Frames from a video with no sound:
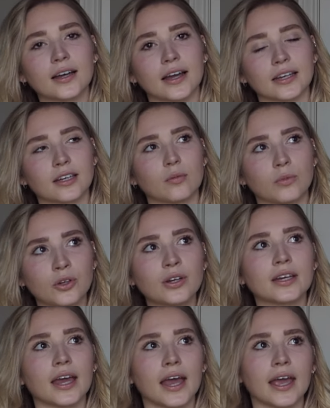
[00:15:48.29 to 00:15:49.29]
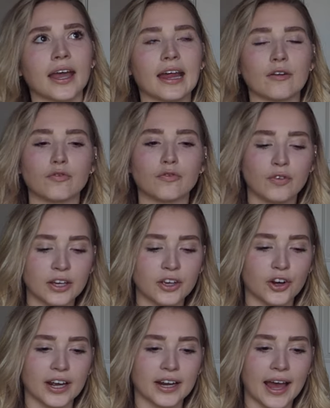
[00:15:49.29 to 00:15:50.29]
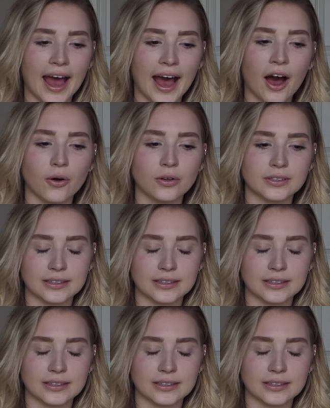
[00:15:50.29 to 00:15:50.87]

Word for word: and communicate and figure it out,